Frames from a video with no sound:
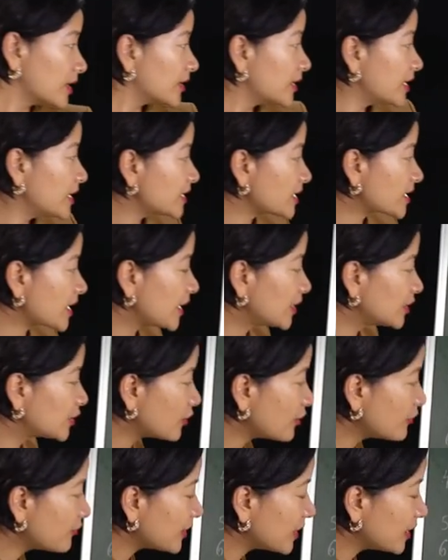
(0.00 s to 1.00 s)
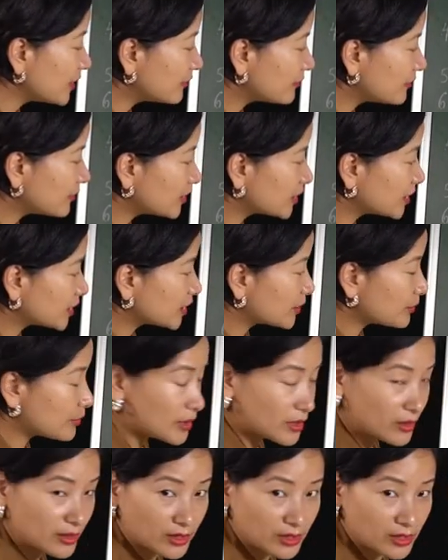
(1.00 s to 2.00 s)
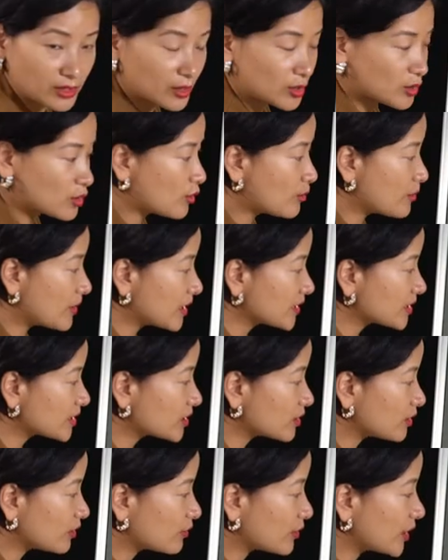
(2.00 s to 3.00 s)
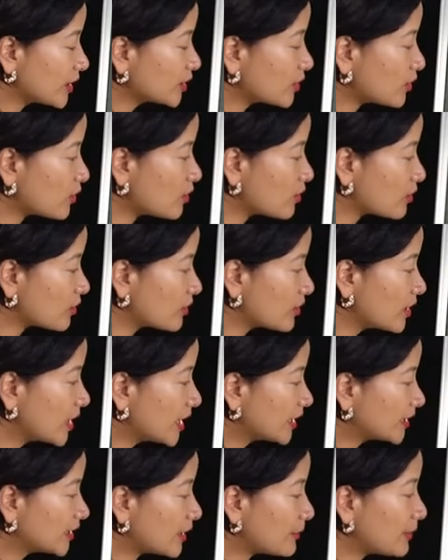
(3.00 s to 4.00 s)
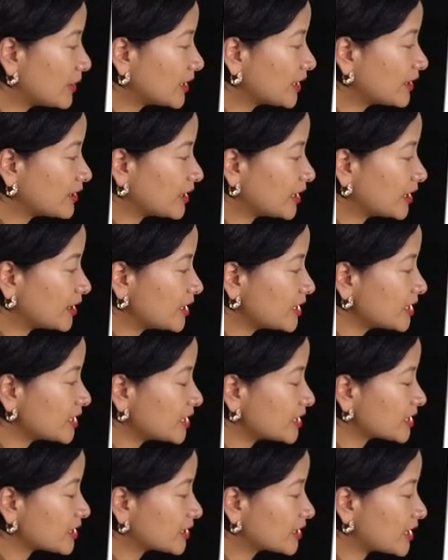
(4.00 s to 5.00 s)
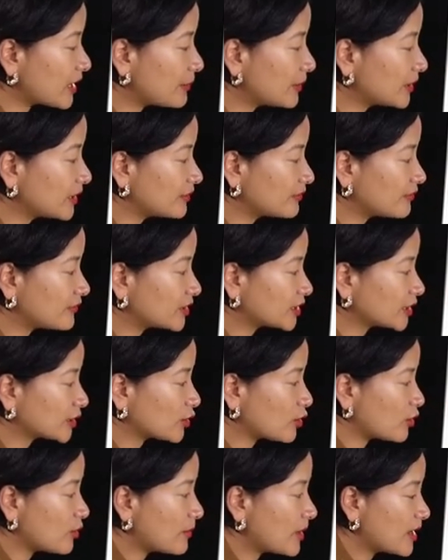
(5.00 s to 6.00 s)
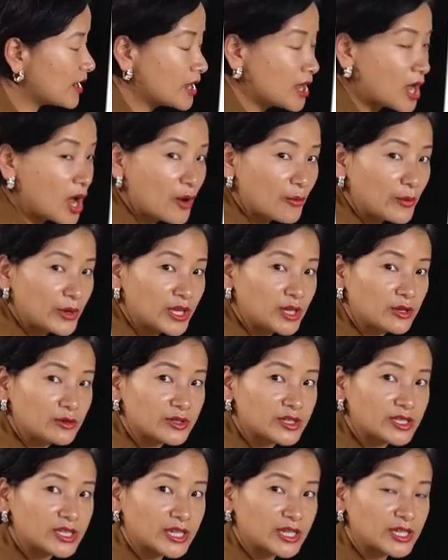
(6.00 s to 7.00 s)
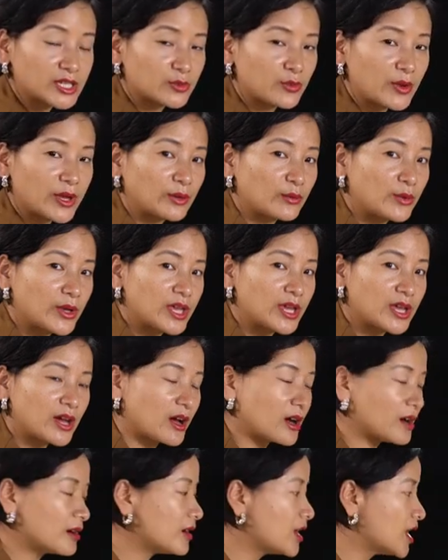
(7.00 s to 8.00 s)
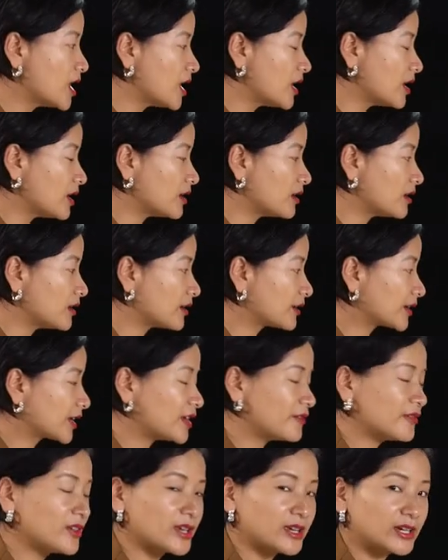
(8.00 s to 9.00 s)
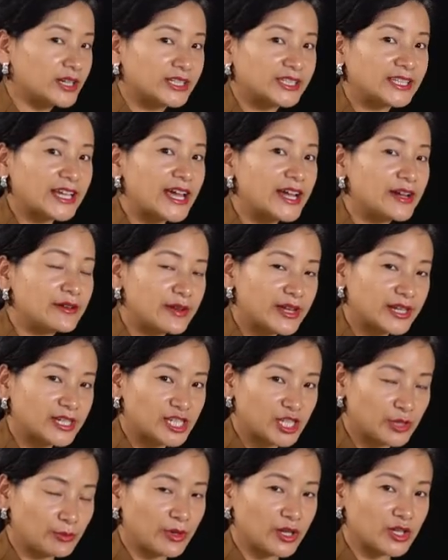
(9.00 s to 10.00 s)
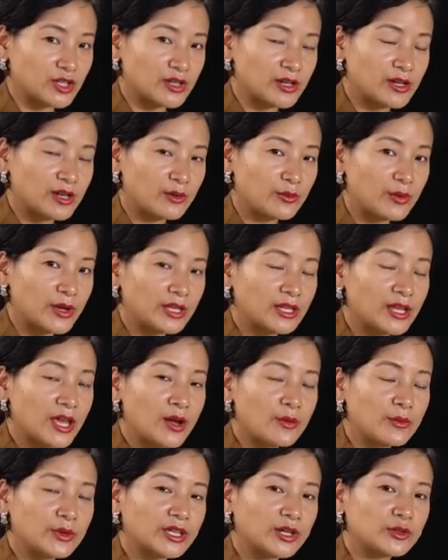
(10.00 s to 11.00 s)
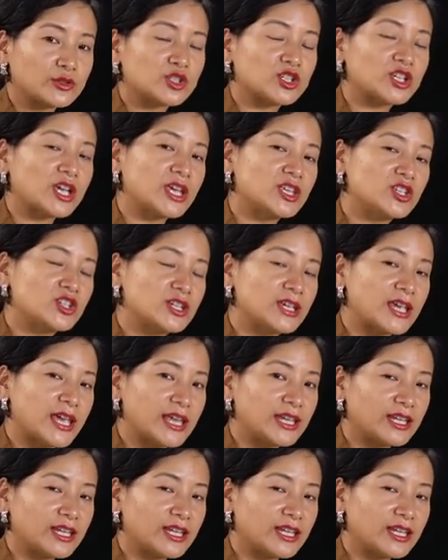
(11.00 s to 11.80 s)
these kind of inverted commas, all right, or double, in, this is a double inverted comma. We use this when we are uh, giving a direct speech, when without changing